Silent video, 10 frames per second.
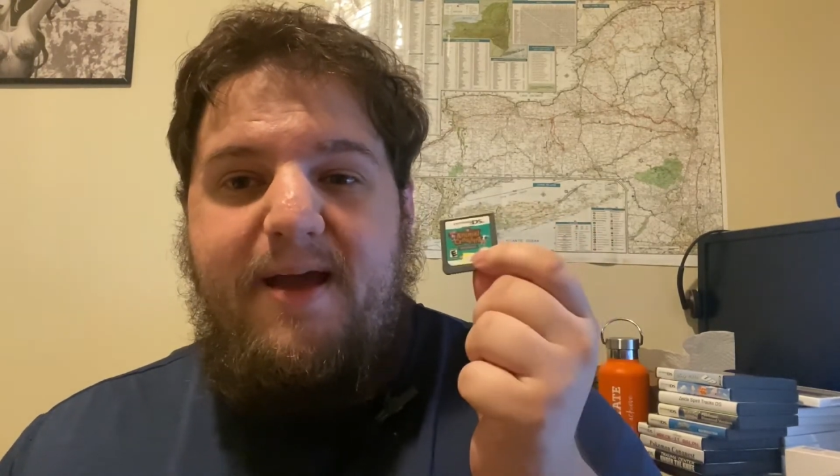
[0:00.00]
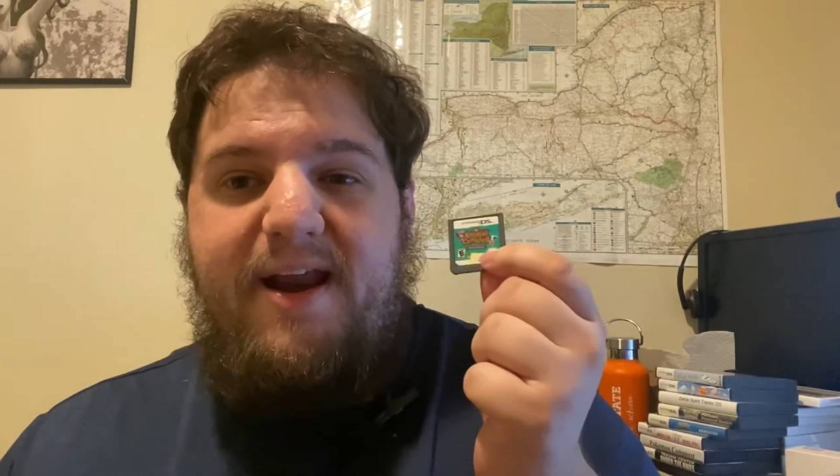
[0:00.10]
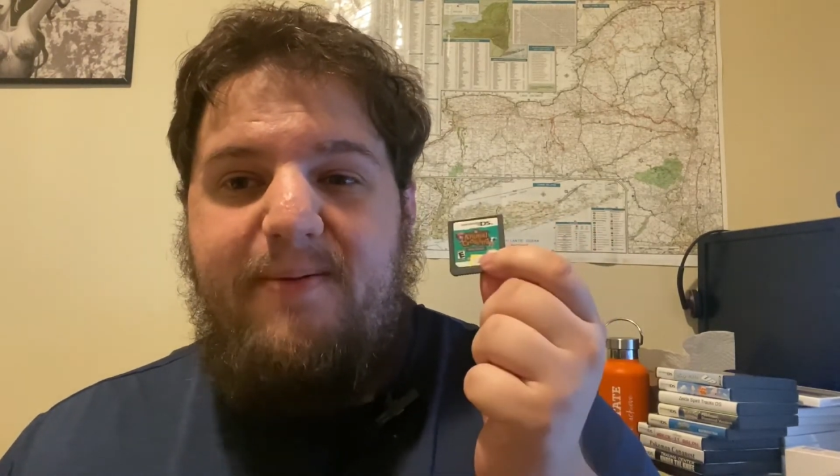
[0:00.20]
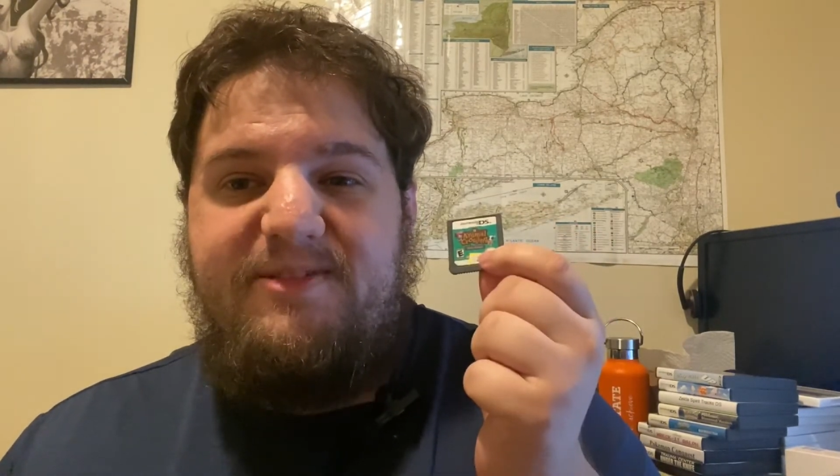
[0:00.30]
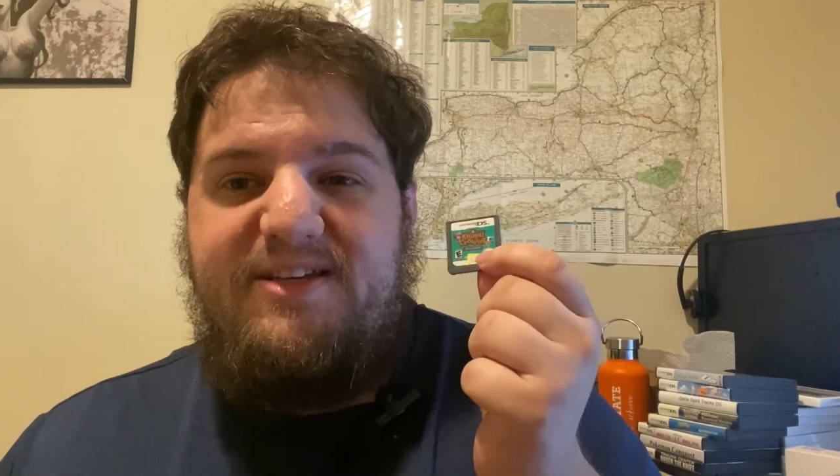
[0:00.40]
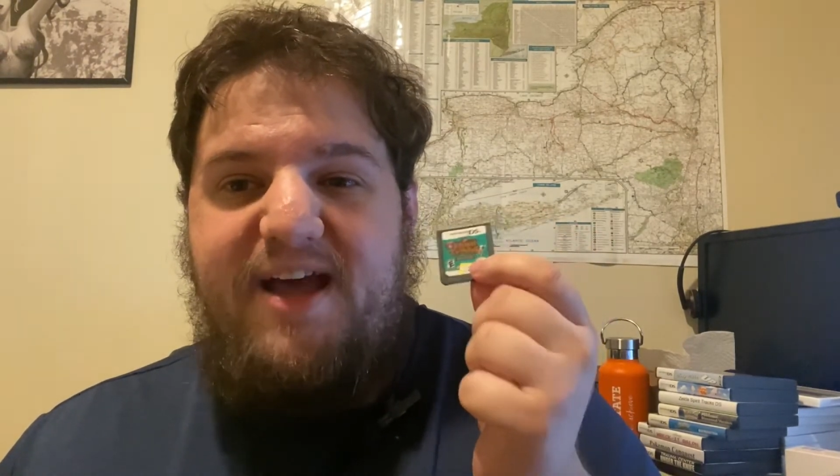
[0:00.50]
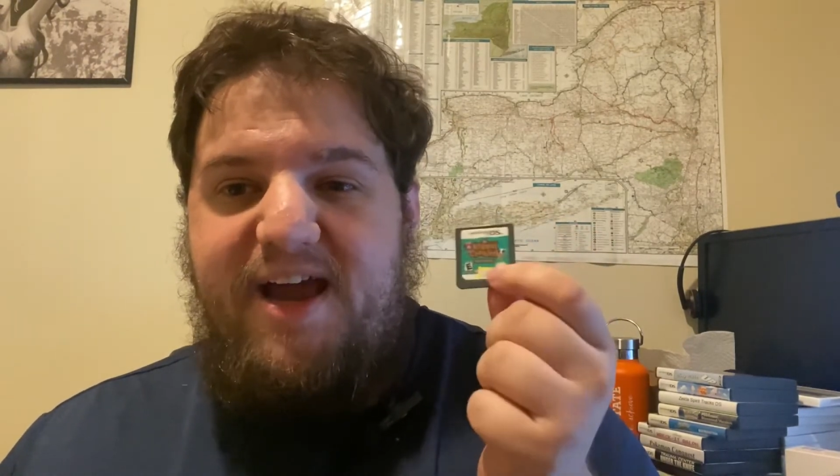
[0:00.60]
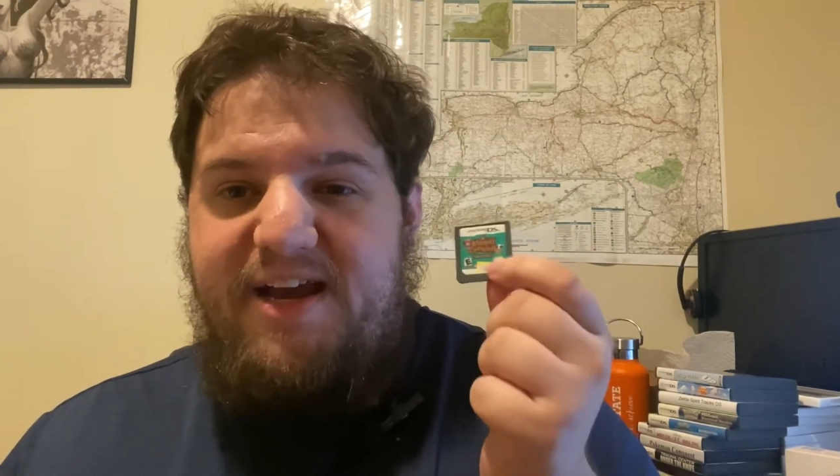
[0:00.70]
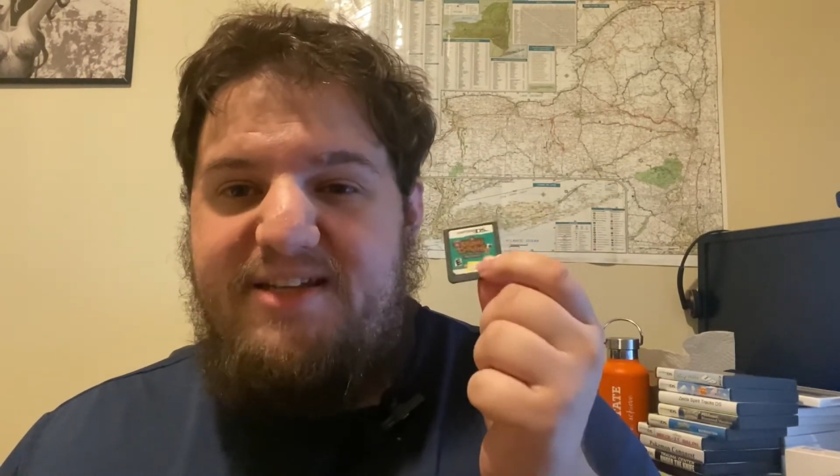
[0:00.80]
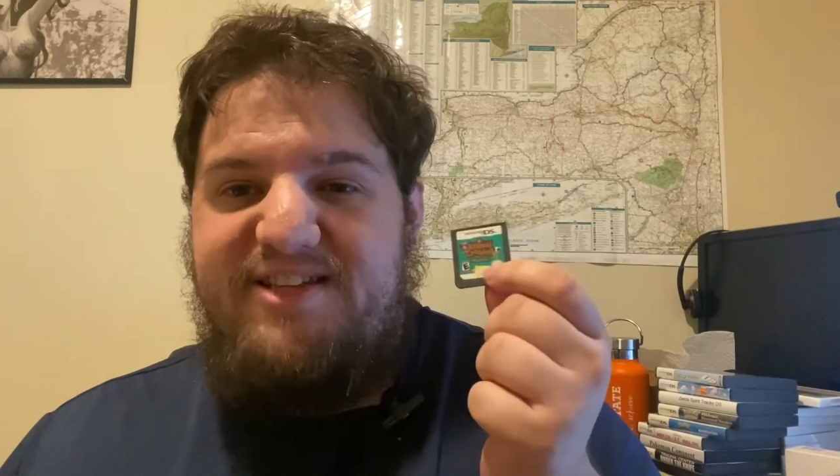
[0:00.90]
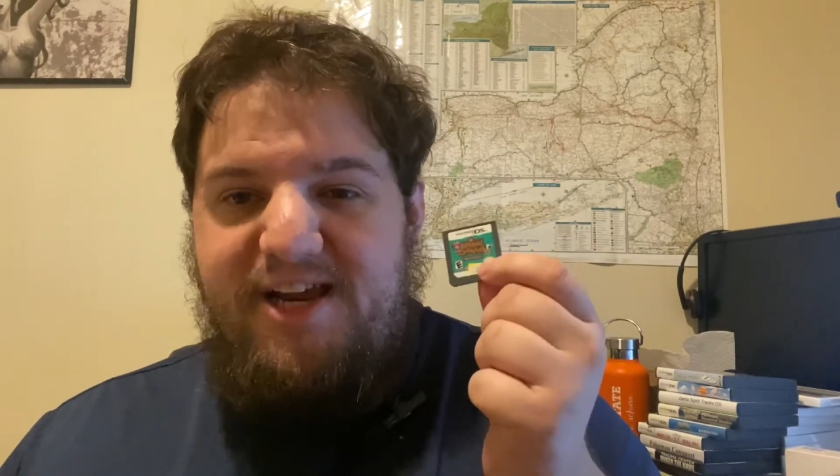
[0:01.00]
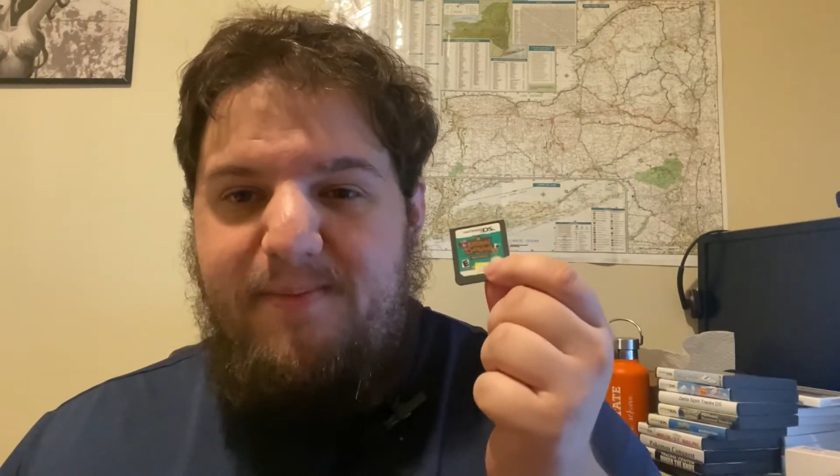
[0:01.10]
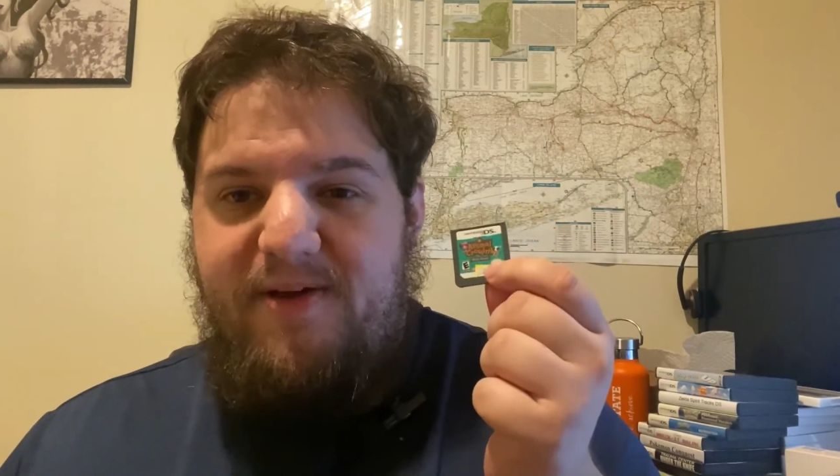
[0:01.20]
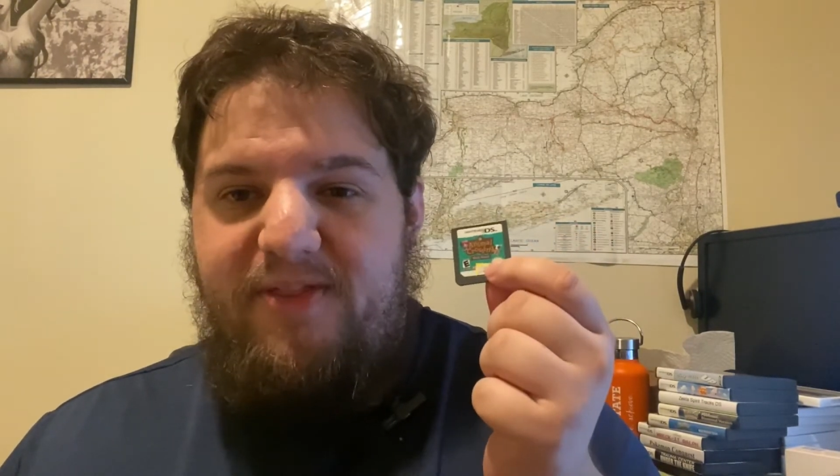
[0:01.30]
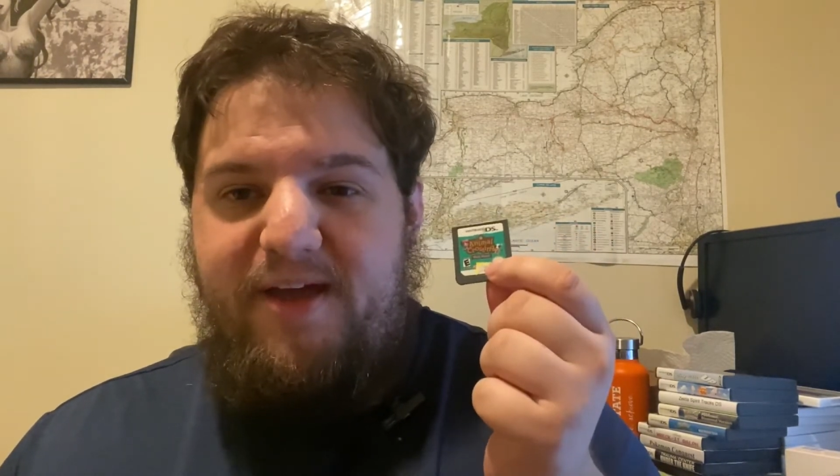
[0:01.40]
And I was kind of sad
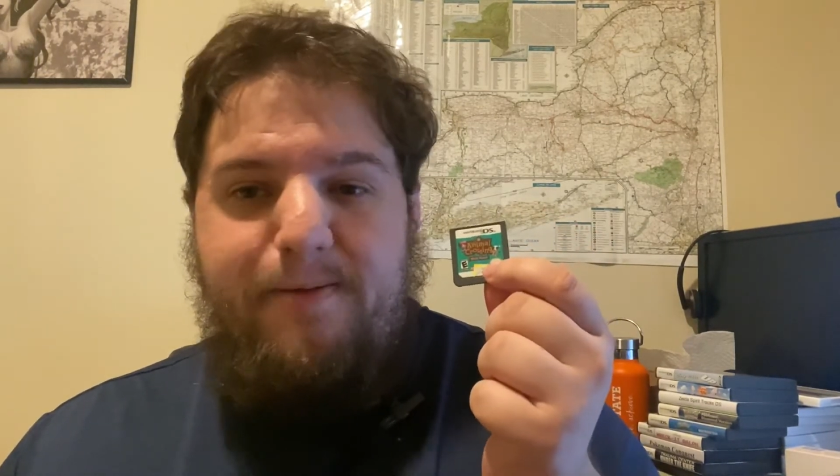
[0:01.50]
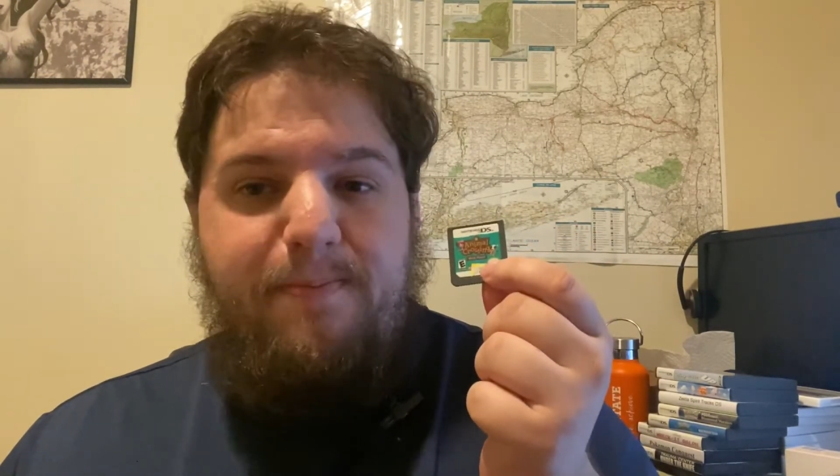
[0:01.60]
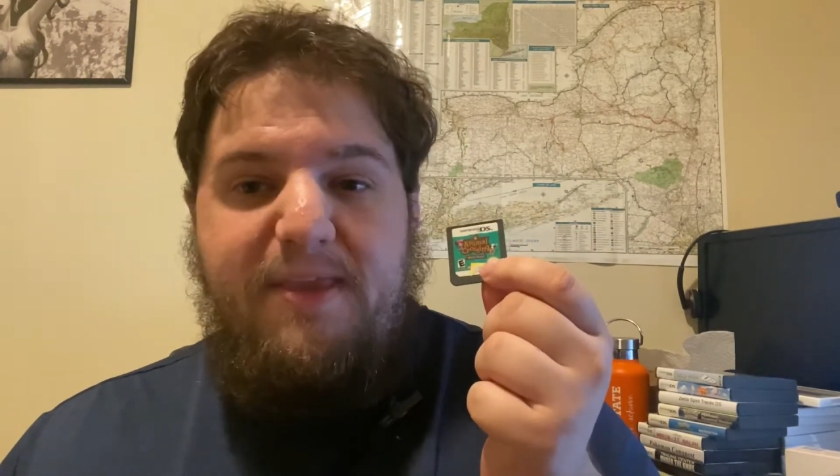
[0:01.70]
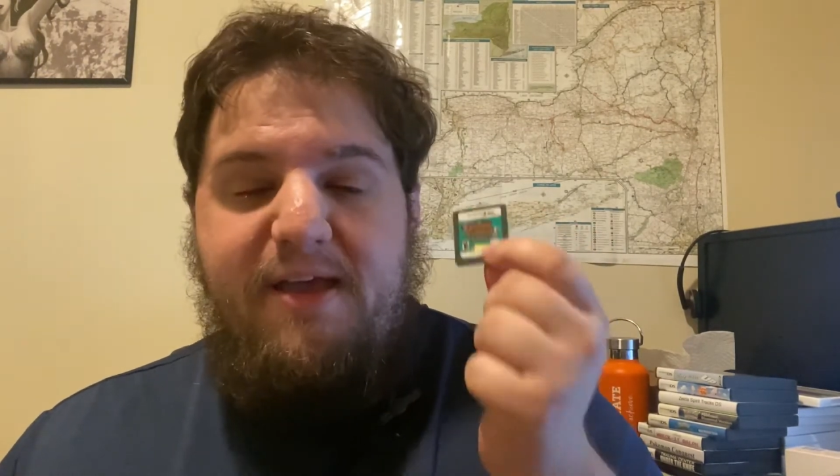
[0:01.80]
about that.